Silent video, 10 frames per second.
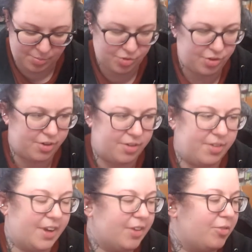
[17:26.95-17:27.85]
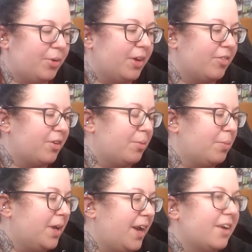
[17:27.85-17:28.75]
I'm sure next week is going to
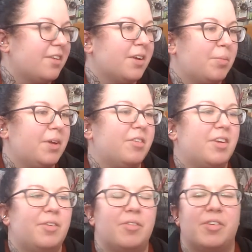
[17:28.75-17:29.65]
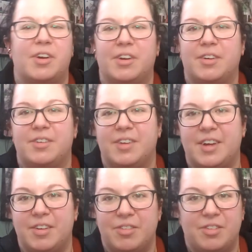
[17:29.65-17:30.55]
be hectic, because now I'm going to
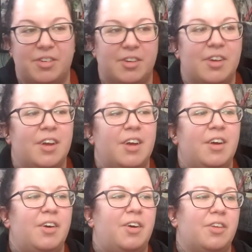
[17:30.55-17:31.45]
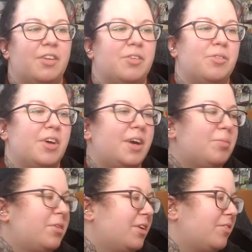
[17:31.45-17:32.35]
get used to all the new
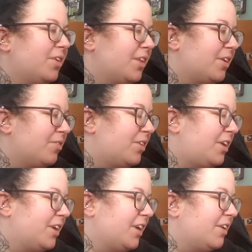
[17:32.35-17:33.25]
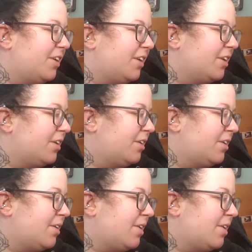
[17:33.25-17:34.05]
times and everything of logging on.